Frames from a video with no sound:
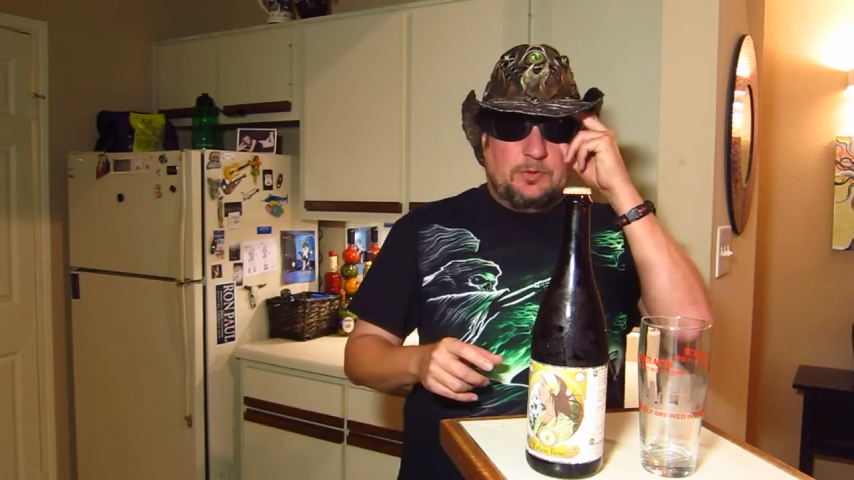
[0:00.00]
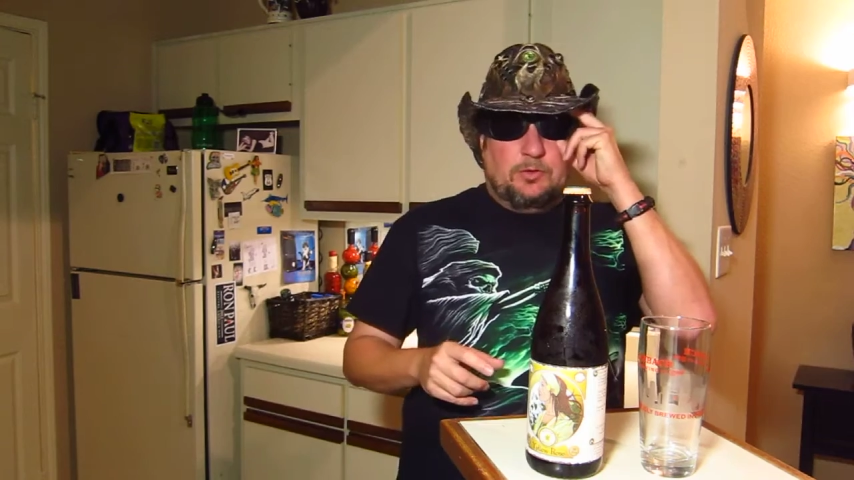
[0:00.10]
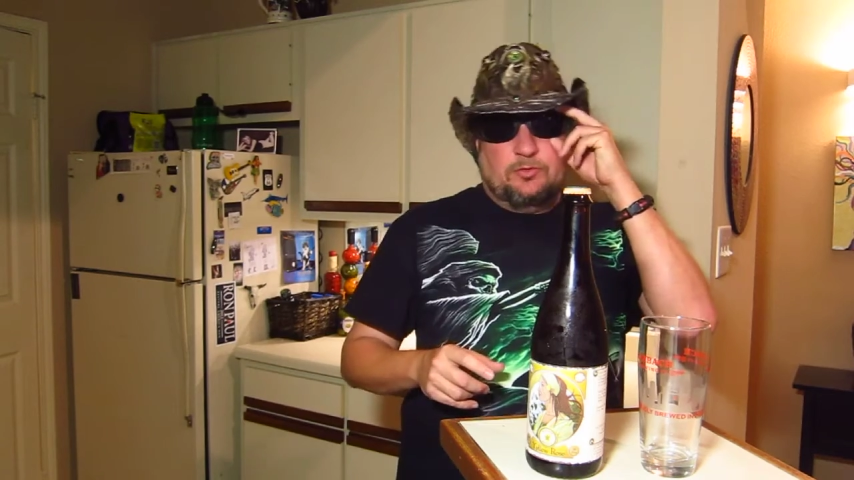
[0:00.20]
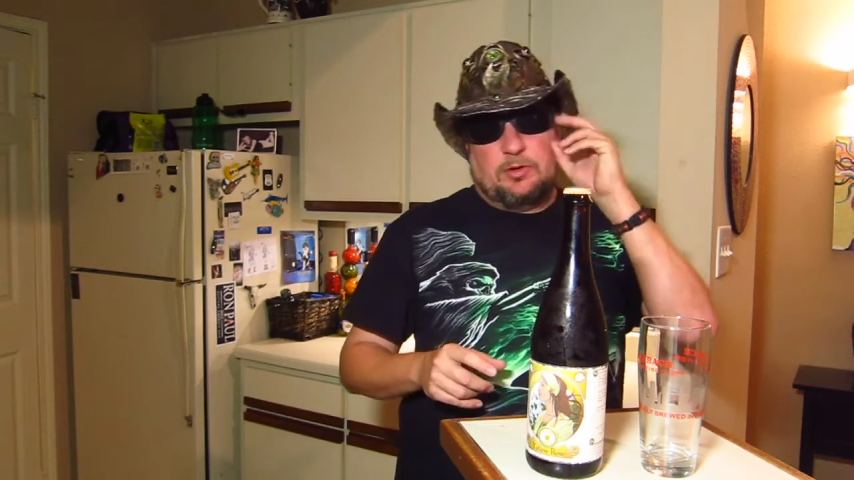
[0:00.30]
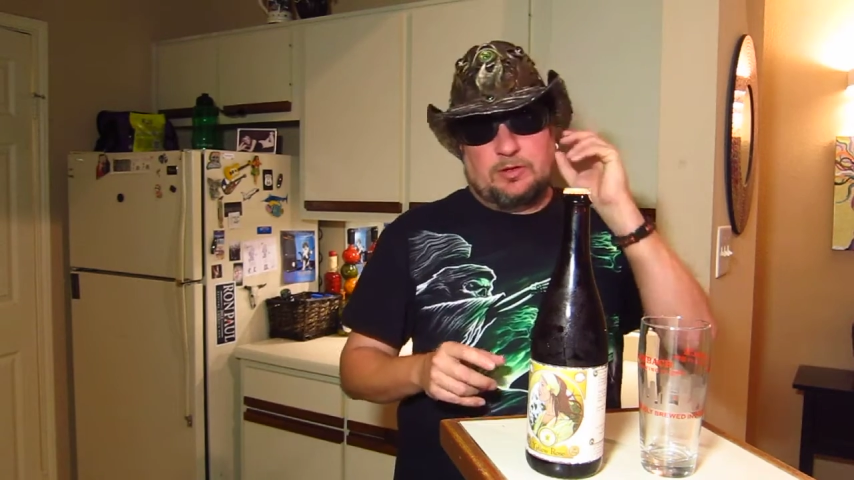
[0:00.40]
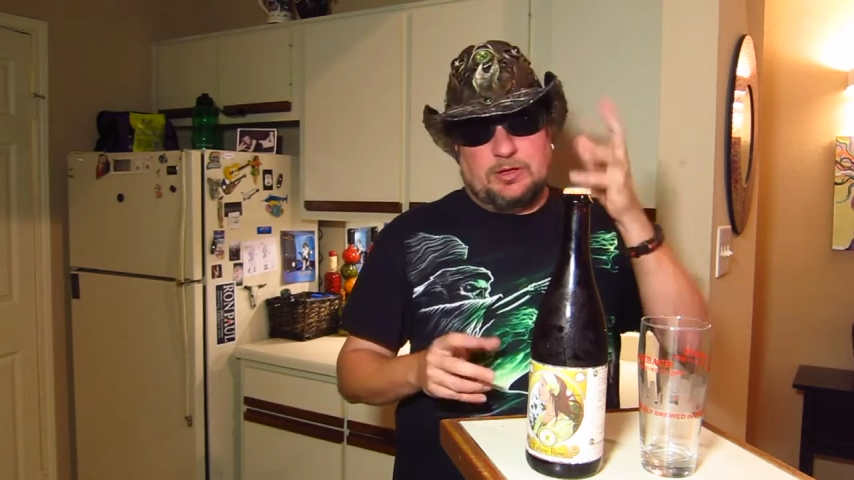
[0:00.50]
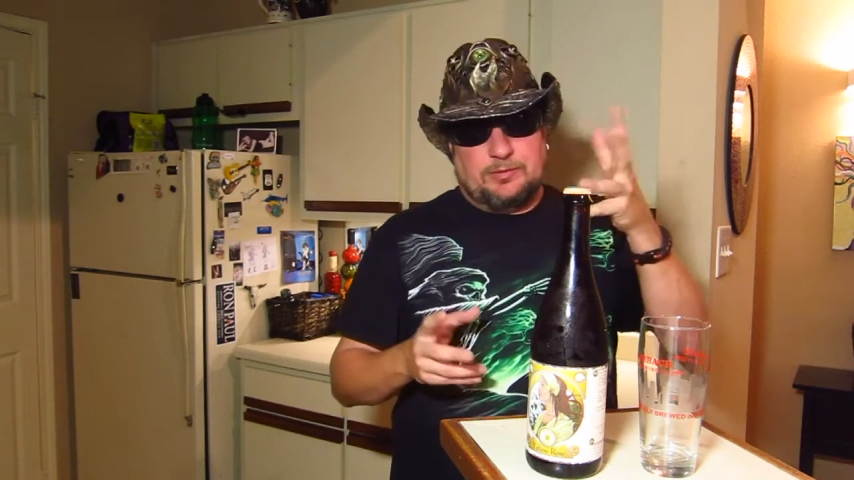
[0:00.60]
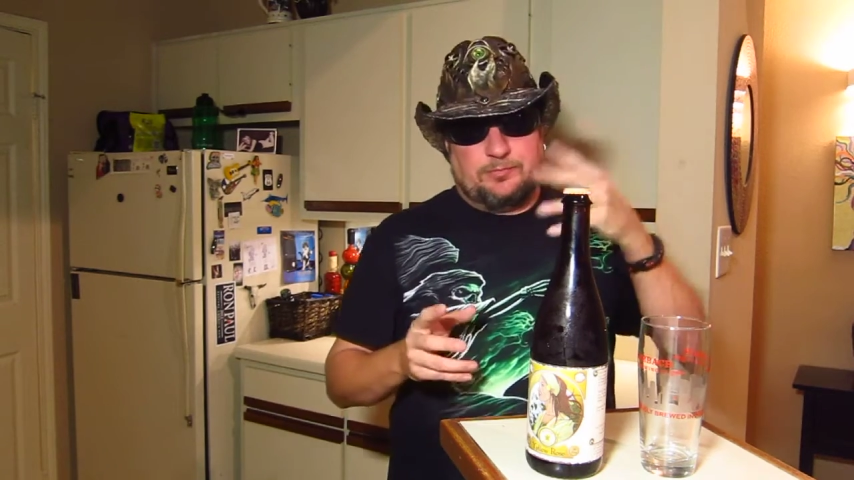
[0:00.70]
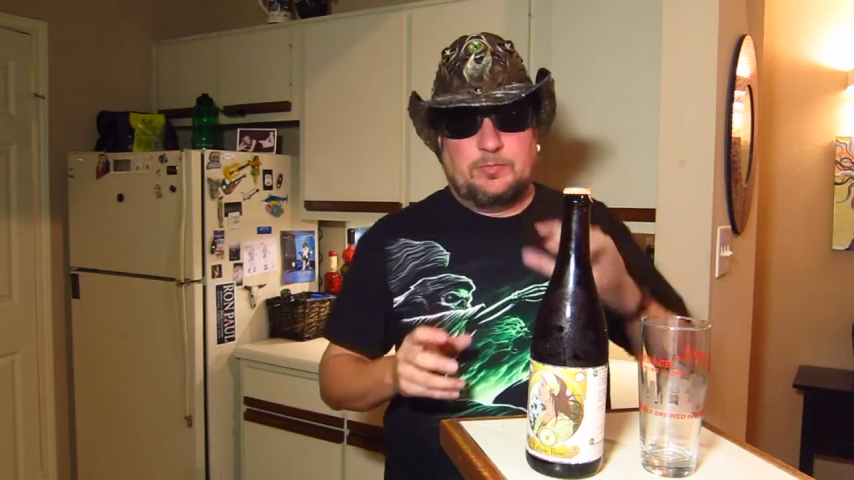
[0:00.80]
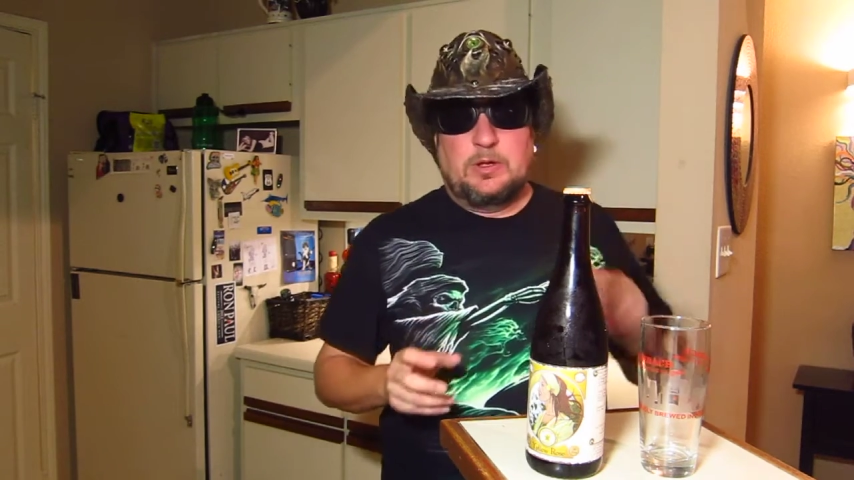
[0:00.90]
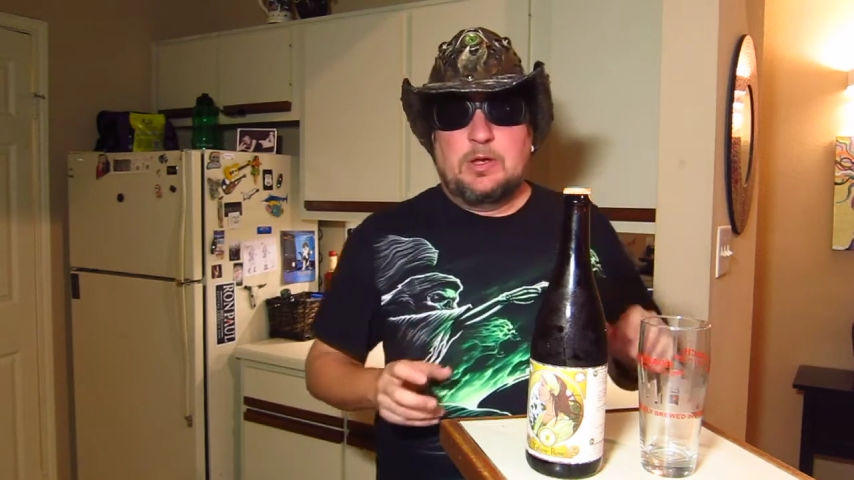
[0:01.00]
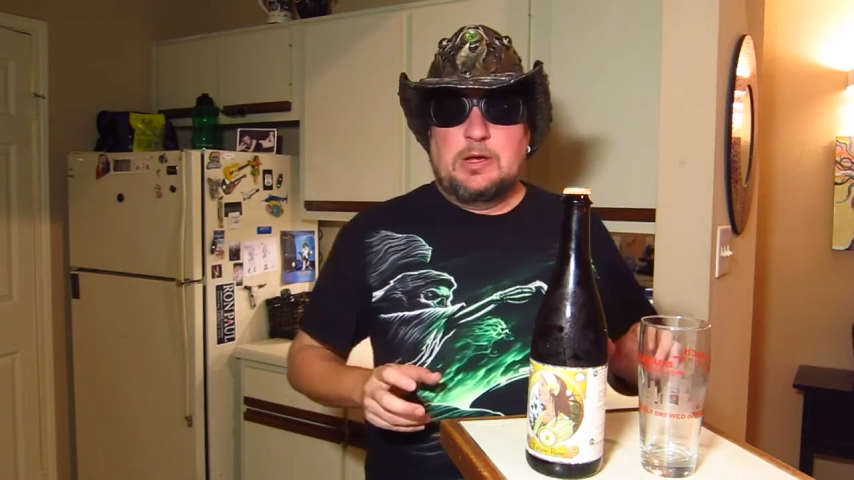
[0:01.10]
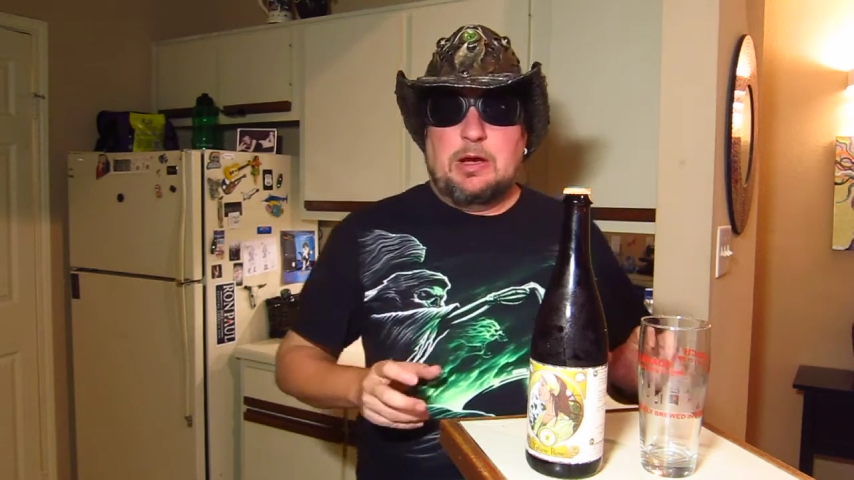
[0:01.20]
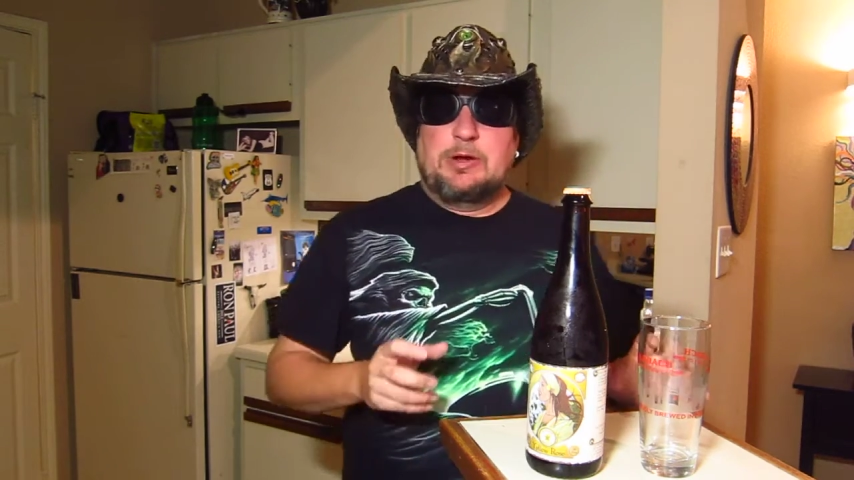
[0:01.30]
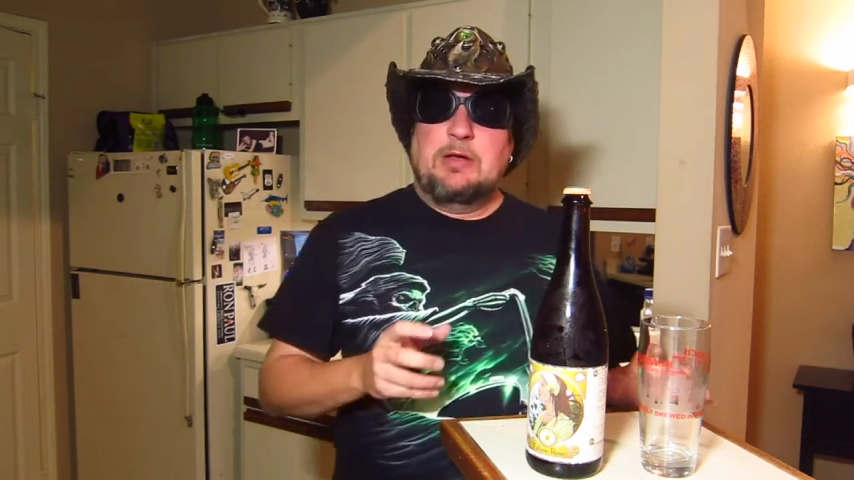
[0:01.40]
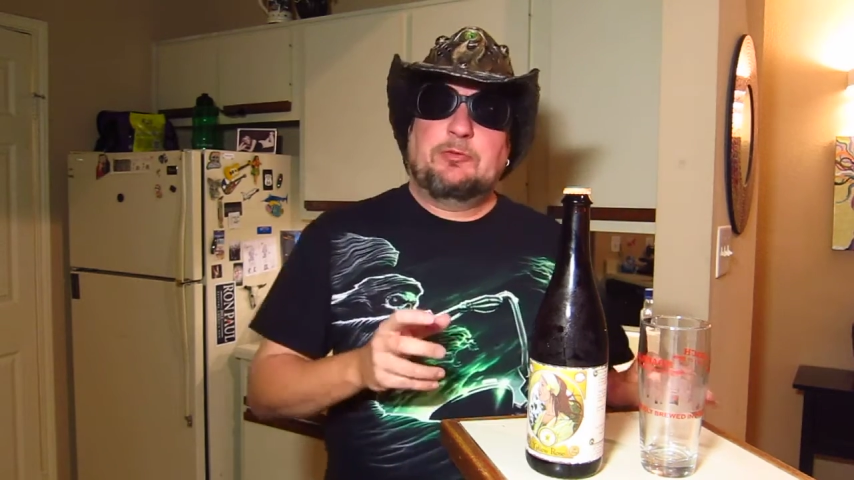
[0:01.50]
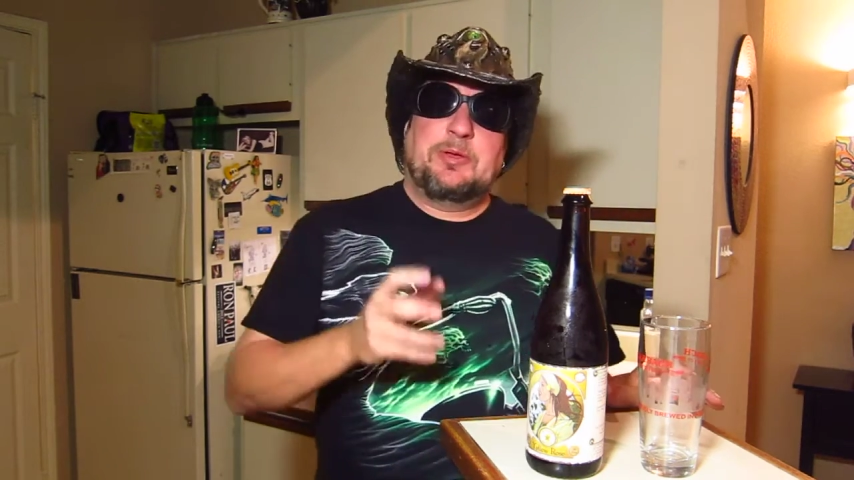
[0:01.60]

So again, I would love to